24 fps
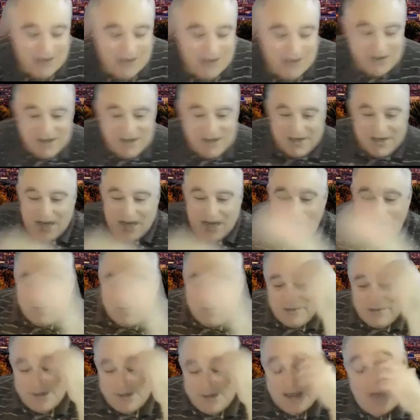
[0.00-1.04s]
you're a
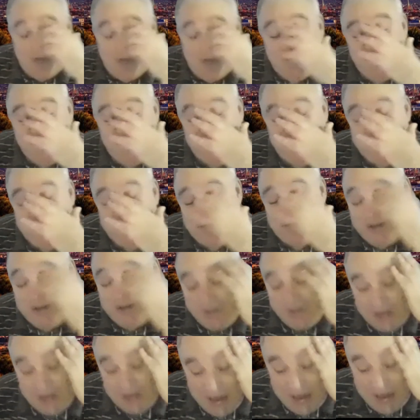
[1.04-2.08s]
couple few, about
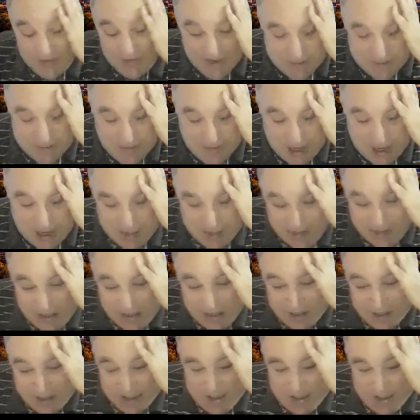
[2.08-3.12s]
2.5 years behind me.
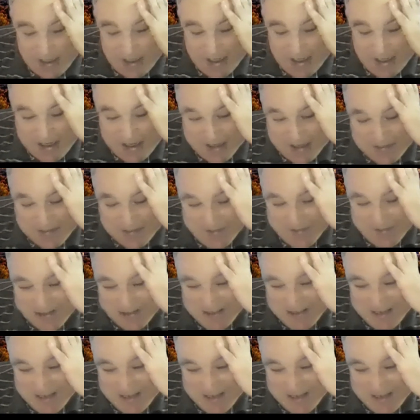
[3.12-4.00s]
Um,